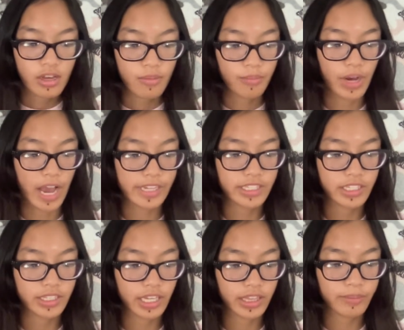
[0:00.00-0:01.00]
But I
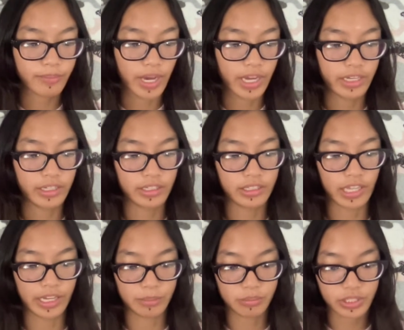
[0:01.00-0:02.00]
did get my
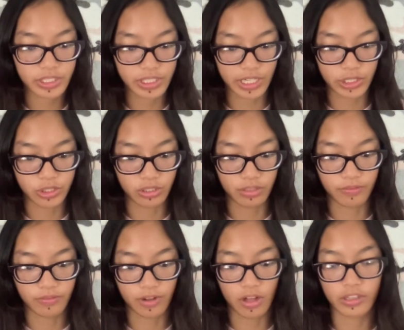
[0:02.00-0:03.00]
like pre-schedule
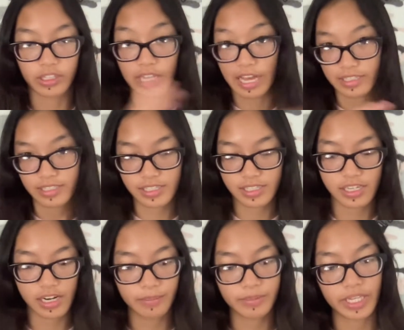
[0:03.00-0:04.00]
of all the classes
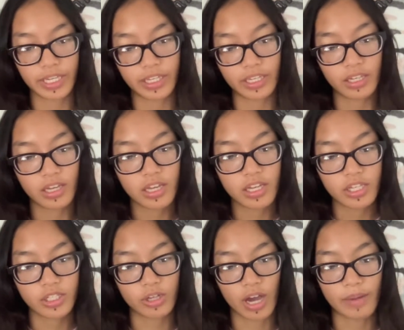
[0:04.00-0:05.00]
that I'm taking.
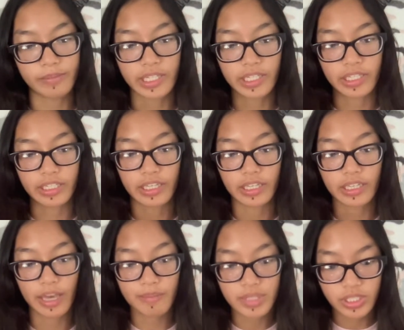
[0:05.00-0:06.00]
So I'm taking
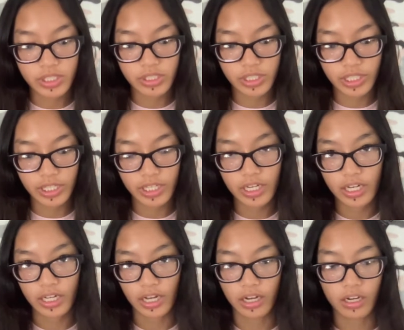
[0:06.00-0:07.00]
chemistry,
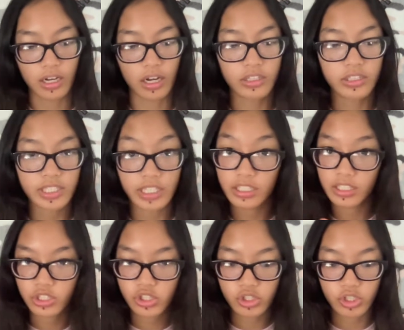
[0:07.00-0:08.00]
honors
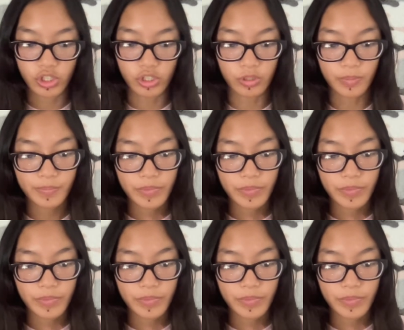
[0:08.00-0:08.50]
English 2,